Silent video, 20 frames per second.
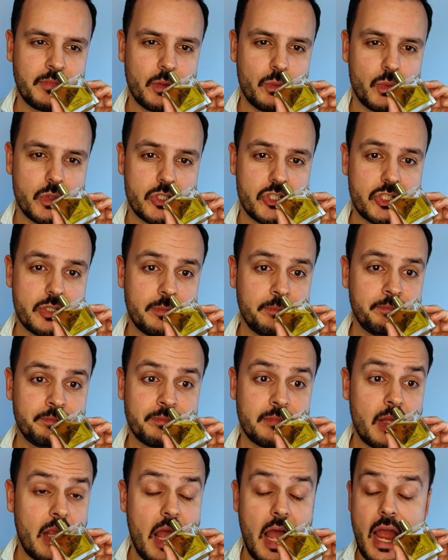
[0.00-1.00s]
which
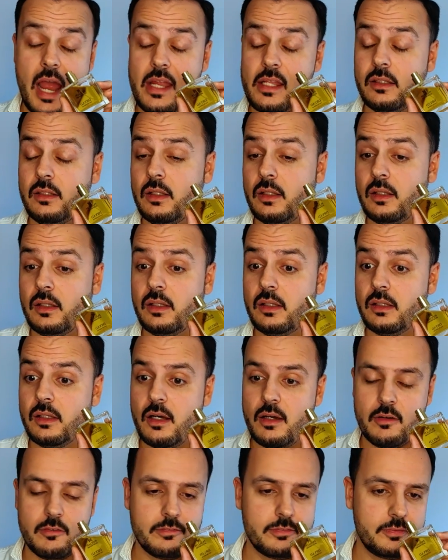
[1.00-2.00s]
I
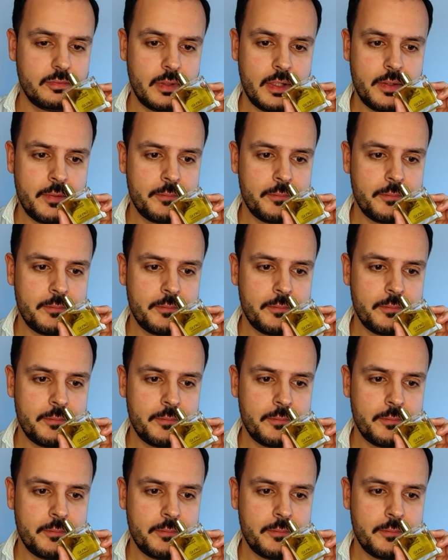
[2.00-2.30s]
love.